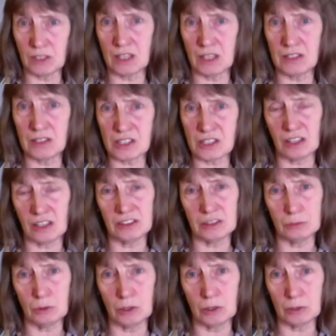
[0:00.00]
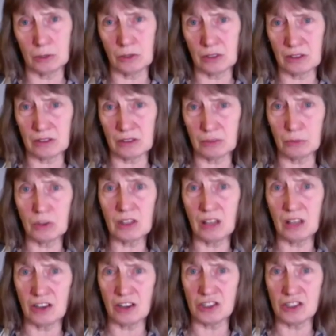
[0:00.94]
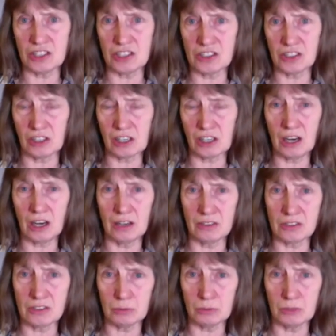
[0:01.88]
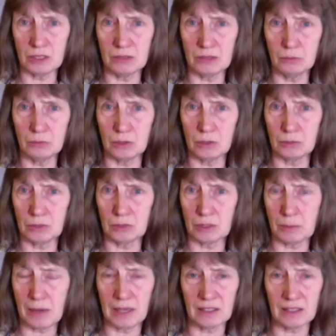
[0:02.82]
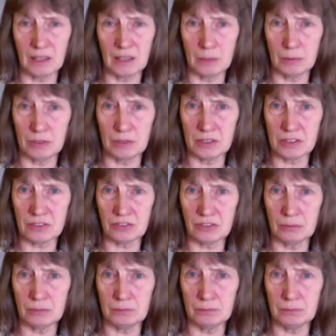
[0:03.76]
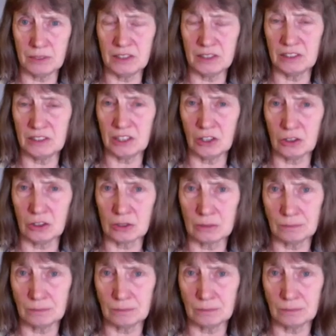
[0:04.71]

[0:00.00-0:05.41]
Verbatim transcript: and started work with with large insert clones, and we worked with the PAC libraries from Pieter de Jong.